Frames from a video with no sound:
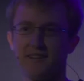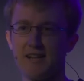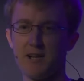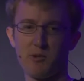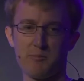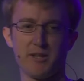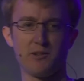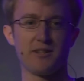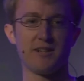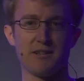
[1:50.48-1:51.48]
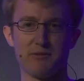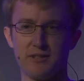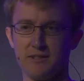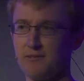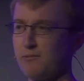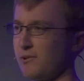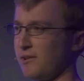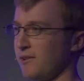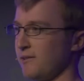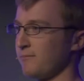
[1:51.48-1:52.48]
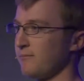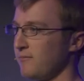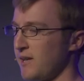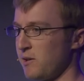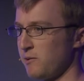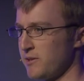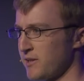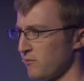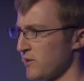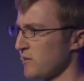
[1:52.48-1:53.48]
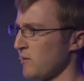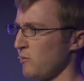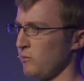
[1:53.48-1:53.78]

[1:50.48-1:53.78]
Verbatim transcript: I wouldn't be here today if it didn't. We're now in San Francisco,